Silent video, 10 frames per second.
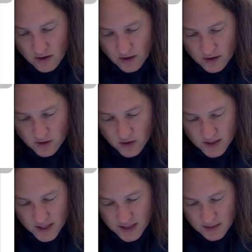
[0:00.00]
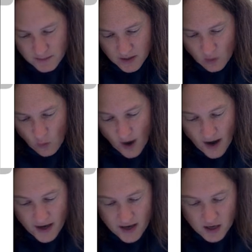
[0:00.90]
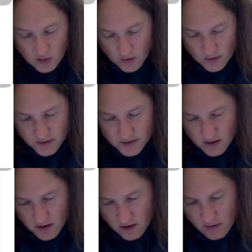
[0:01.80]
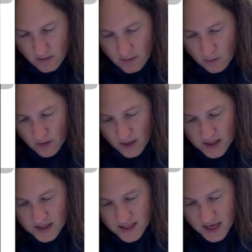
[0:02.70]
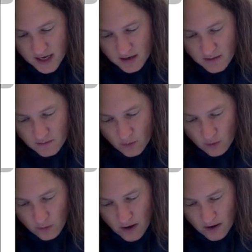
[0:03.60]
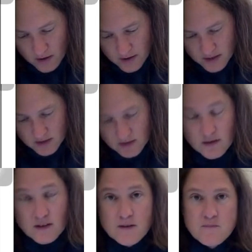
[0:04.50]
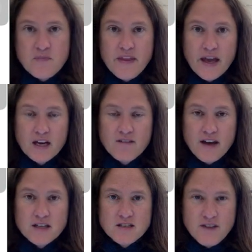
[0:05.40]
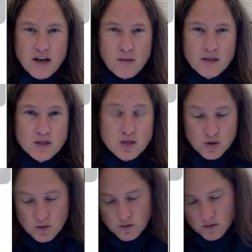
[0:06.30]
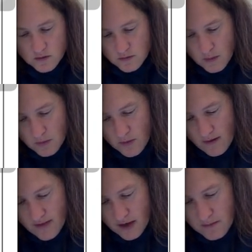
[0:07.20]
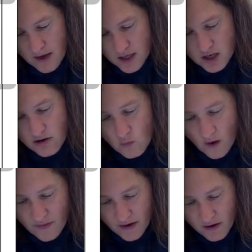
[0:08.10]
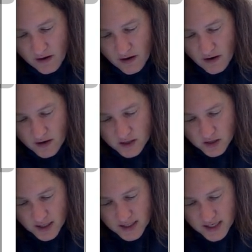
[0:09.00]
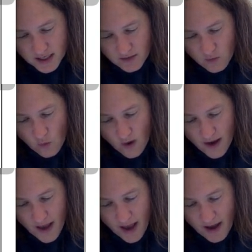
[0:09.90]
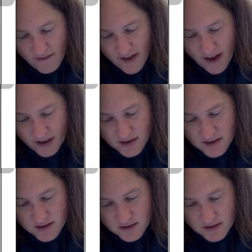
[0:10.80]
So this ends up being y equals, remember we need to take both parts, negative x divided by 2. Remember you have that imaginary 1 there, so that's negative 1/2 x.